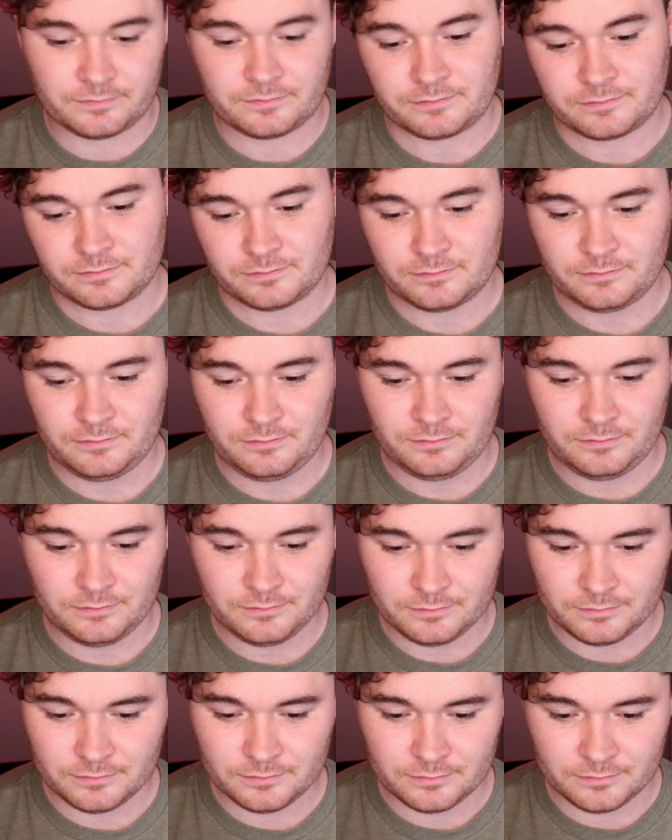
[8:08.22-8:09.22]

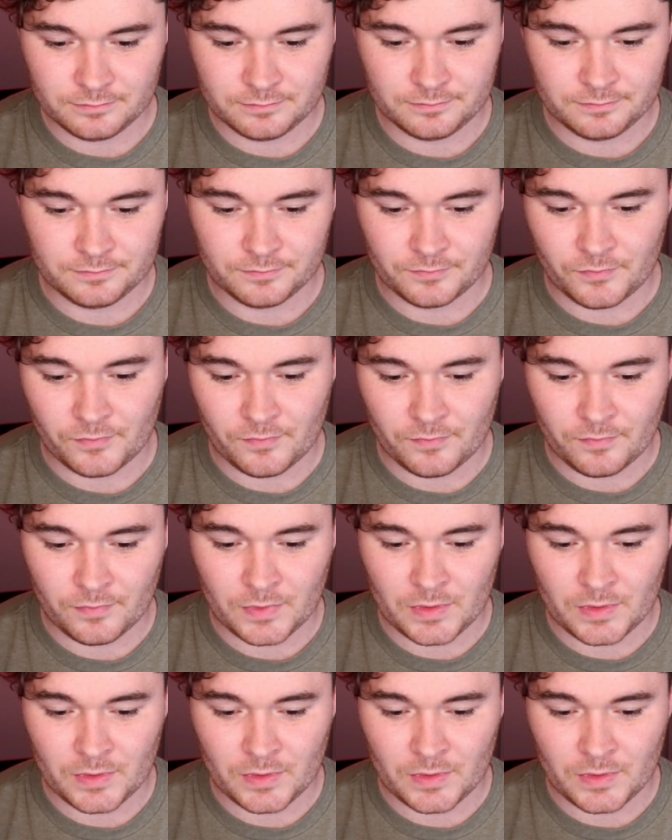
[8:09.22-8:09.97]
Nobody speaks.